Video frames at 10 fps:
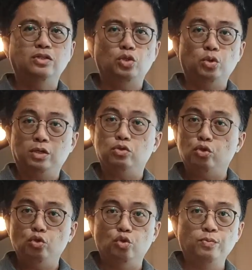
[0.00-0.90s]
things you need
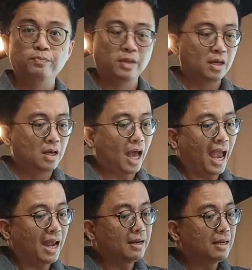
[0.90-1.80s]
to do.
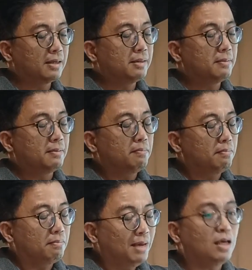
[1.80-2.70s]
And
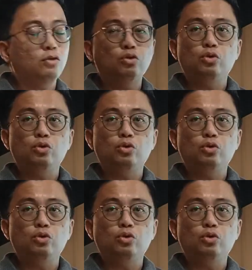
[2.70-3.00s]
making